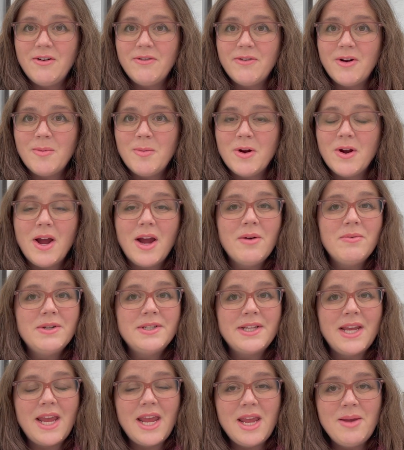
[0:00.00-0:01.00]
farmer, I
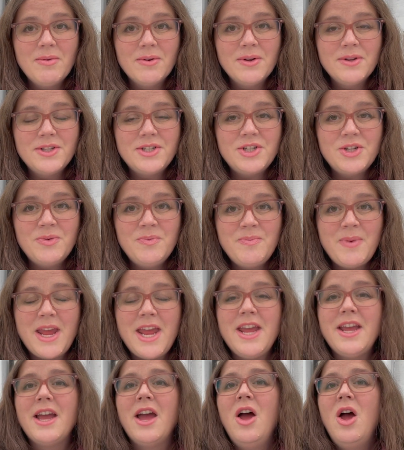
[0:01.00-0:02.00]
was able to
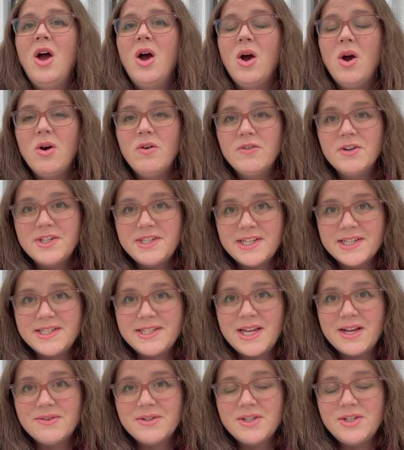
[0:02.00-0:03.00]
make over
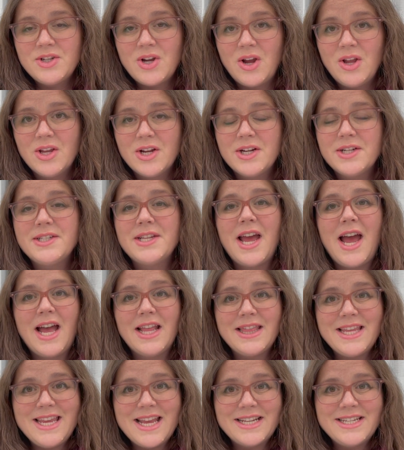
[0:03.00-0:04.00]
$6,000
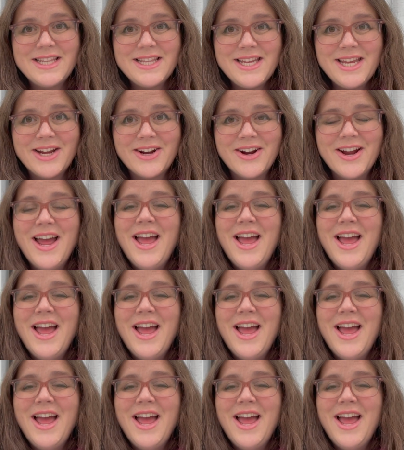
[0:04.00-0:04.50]
at the end of the year.